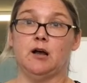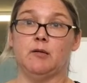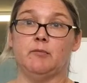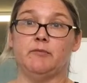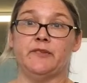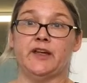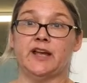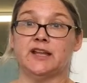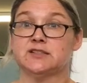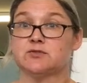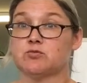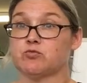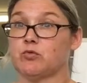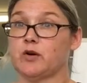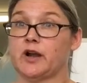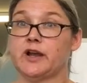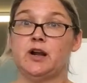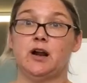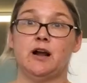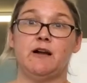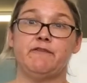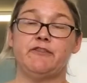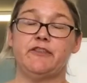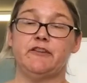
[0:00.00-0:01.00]
That's
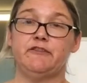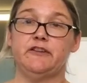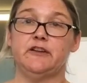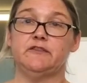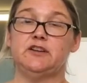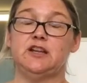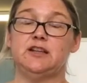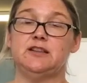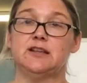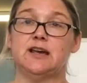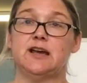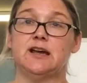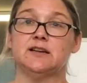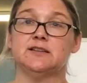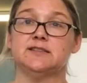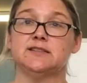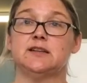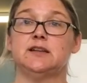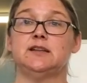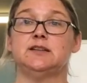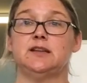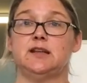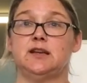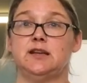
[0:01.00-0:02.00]
right off the $50,000,
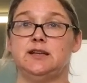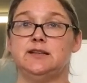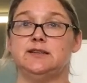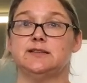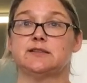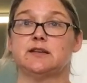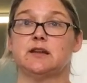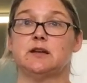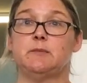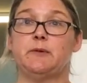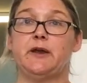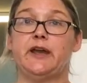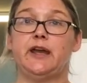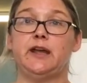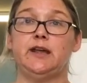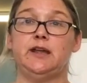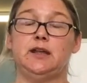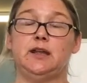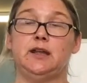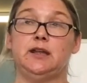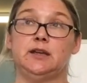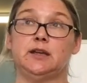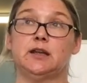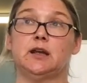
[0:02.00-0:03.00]
and then he's going to pay
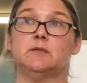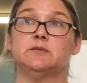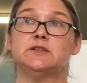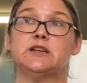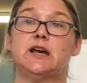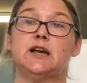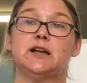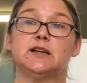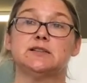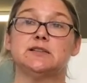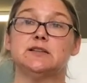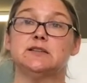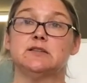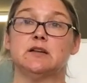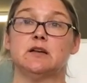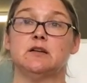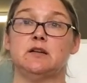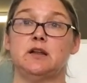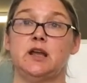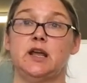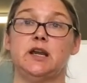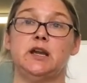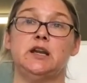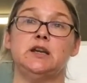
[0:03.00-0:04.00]
income taxes
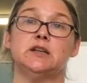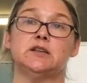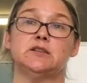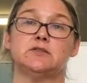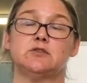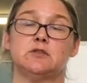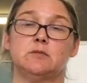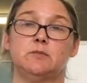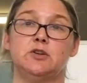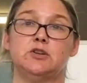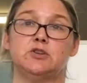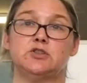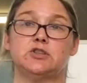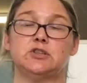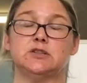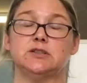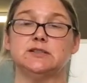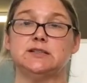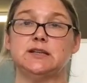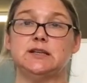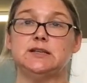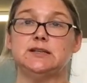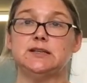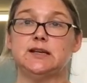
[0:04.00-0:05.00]
on any
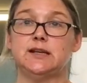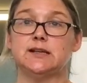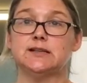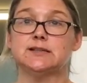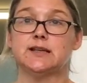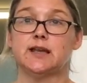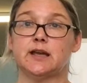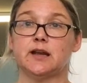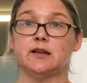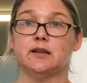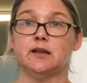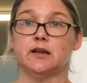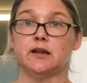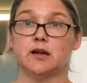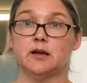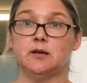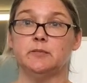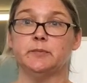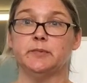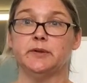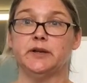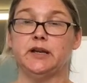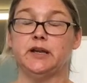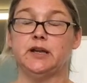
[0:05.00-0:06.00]
distributions he takes of the
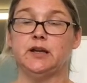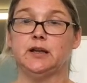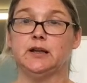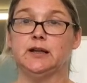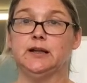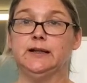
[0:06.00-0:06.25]
company.